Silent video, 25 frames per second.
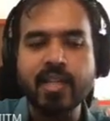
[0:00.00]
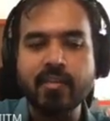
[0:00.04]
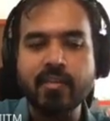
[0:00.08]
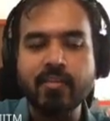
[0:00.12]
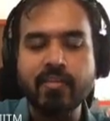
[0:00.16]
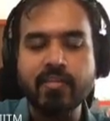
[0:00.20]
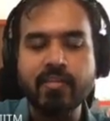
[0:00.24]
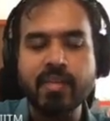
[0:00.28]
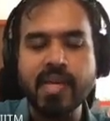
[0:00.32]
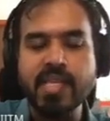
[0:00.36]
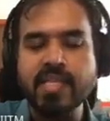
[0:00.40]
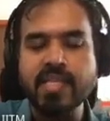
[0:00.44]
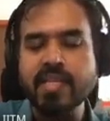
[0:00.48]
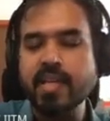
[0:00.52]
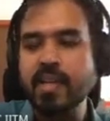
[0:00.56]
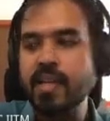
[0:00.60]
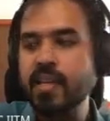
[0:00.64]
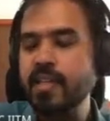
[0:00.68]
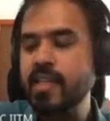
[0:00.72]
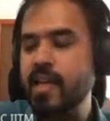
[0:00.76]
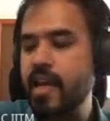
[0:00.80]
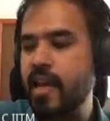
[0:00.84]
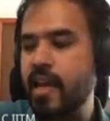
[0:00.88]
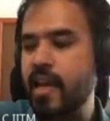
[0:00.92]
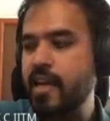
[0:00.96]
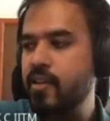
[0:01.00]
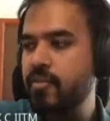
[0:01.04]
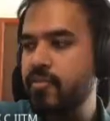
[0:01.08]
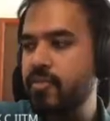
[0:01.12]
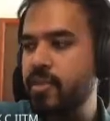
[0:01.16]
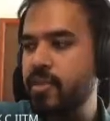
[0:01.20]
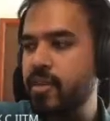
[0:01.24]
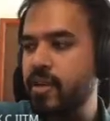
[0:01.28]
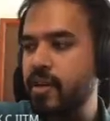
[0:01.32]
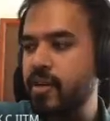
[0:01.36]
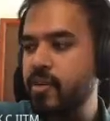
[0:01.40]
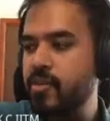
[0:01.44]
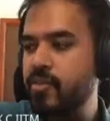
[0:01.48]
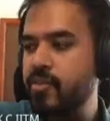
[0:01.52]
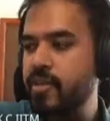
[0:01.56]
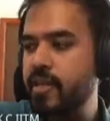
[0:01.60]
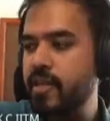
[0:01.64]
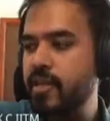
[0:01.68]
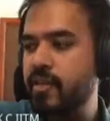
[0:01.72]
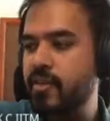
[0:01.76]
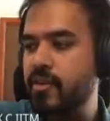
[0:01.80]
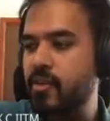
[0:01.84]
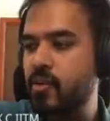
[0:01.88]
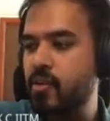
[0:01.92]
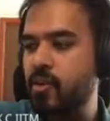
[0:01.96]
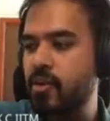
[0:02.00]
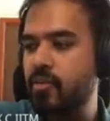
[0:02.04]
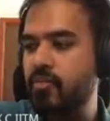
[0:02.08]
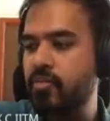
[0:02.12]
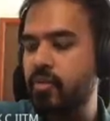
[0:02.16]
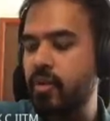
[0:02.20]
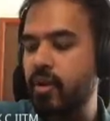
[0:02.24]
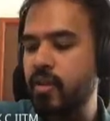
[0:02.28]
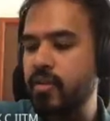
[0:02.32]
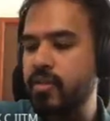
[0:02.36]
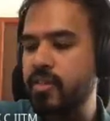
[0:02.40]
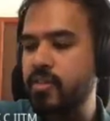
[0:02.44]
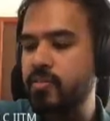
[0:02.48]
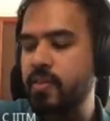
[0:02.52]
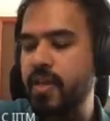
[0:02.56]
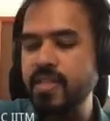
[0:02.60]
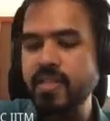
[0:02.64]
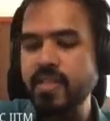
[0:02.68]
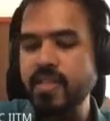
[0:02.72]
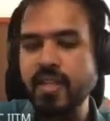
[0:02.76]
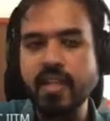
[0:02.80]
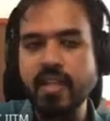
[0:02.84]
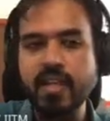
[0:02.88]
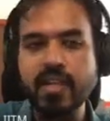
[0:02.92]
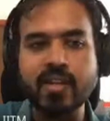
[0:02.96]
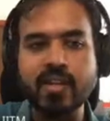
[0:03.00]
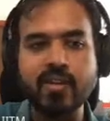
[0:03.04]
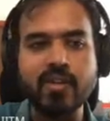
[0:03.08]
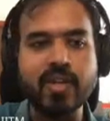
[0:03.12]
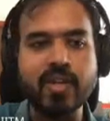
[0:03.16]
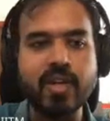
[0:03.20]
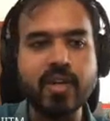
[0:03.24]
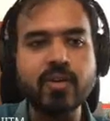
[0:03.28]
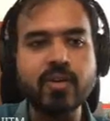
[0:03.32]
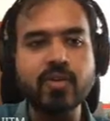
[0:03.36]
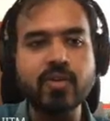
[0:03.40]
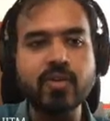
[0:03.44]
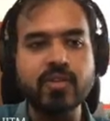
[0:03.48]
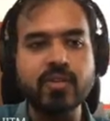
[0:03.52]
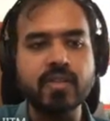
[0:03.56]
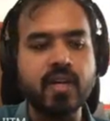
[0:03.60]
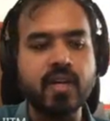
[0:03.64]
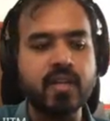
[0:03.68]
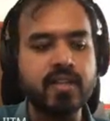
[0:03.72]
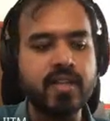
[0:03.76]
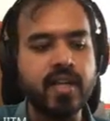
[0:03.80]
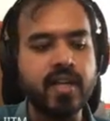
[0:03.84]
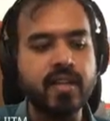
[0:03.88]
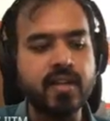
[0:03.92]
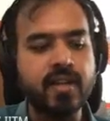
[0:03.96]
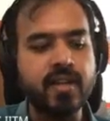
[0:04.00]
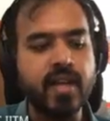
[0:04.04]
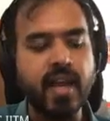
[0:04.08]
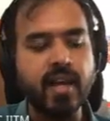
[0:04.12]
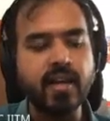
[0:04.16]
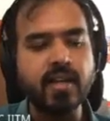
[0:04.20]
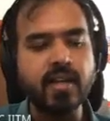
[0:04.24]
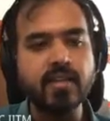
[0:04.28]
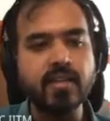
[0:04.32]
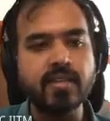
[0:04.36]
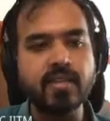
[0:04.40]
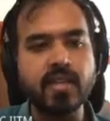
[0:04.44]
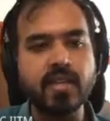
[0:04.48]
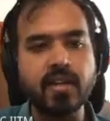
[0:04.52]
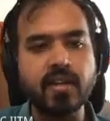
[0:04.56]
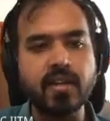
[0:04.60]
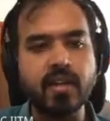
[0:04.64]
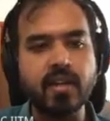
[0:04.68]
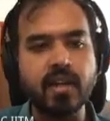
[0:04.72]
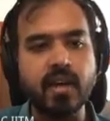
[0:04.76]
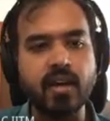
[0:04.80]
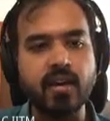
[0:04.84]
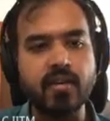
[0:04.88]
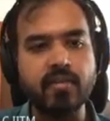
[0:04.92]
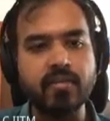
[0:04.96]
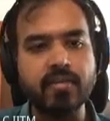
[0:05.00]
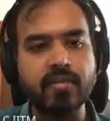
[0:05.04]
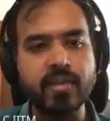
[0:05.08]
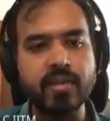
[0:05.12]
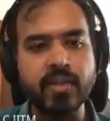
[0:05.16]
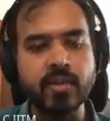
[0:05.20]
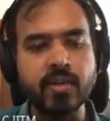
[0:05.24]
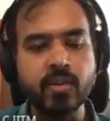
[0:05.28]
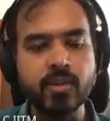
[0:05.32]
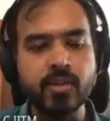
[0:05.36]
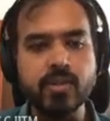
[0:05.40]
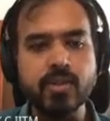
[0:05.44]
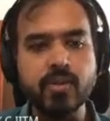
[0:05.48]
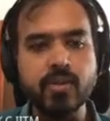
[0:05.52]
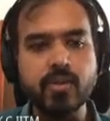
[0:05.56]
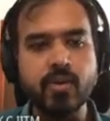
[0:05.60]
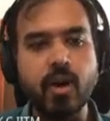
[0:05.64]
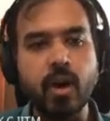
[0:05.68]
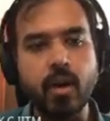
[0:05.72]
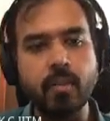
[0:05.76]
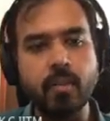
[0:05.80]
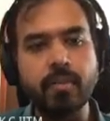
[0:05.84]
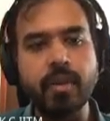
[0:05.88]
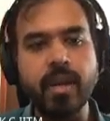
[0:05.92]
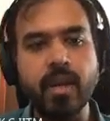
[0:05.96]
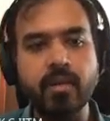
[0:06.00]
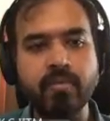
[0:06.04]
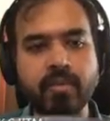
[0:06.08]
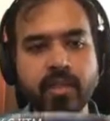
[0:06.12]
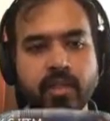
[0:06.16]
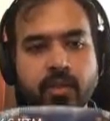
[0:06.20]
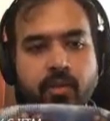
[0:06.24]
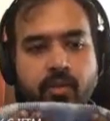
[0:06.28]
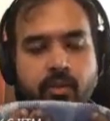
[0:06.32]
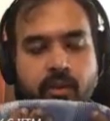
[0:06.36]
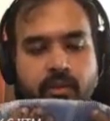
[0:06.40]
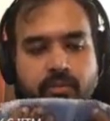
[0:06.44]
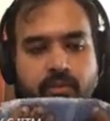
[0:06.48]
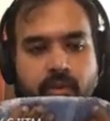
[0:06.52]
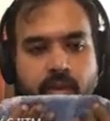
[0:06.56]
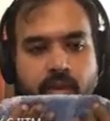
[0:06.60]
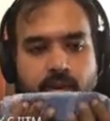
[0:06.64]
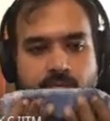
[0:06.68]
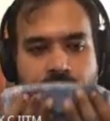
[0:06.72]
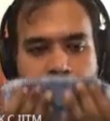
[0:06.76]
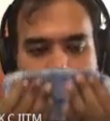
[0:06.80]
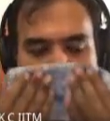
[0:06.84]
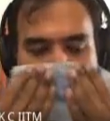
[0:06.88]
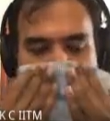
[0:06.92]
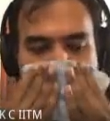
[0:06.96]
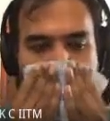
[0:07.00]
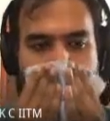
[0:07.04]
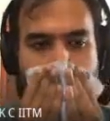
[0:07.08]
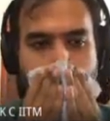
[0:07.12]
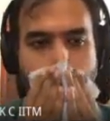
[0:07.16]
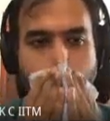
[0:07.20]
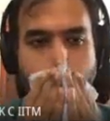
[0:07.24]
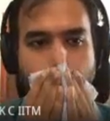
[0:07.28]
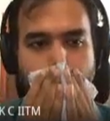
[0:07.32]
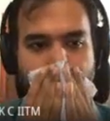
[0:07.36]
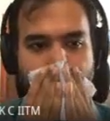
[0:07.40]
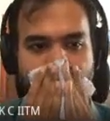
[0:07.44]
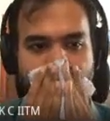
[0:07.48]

can. Yeah, you can. So if you want to show something of type whose which is the goal that